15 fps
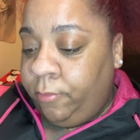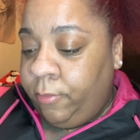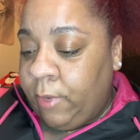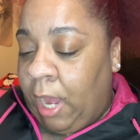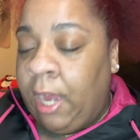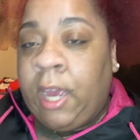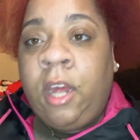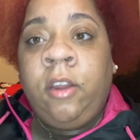
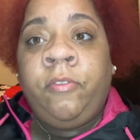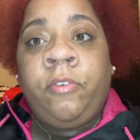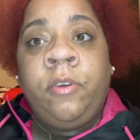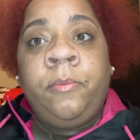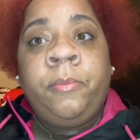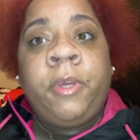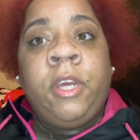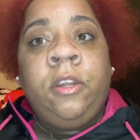I got it
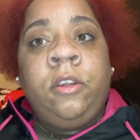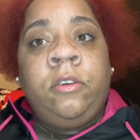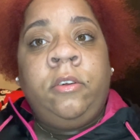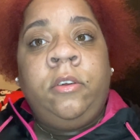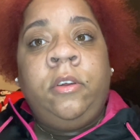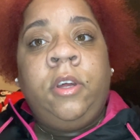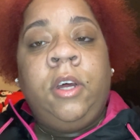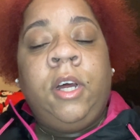from
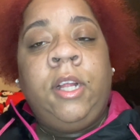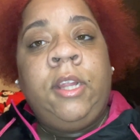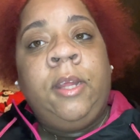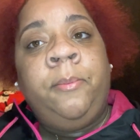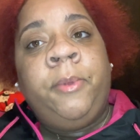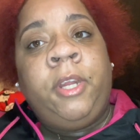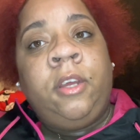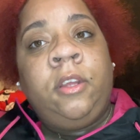Kindle
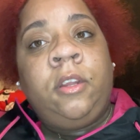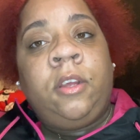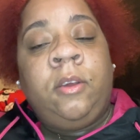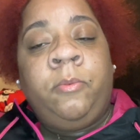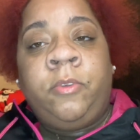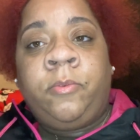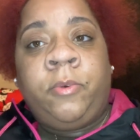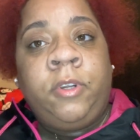Unlimited. It
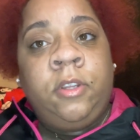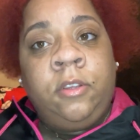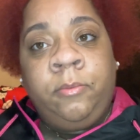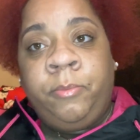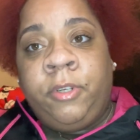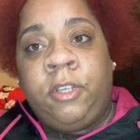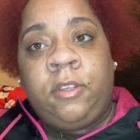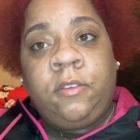was one of the
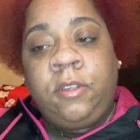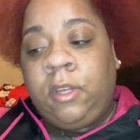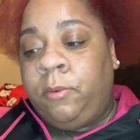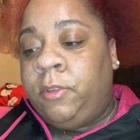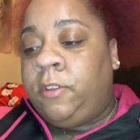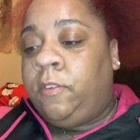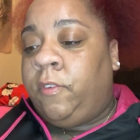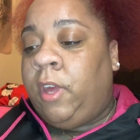books that
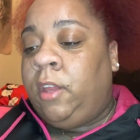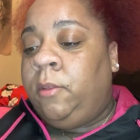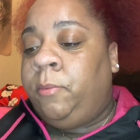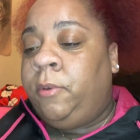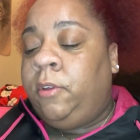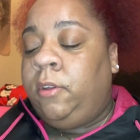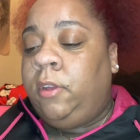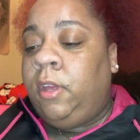was
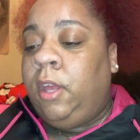available.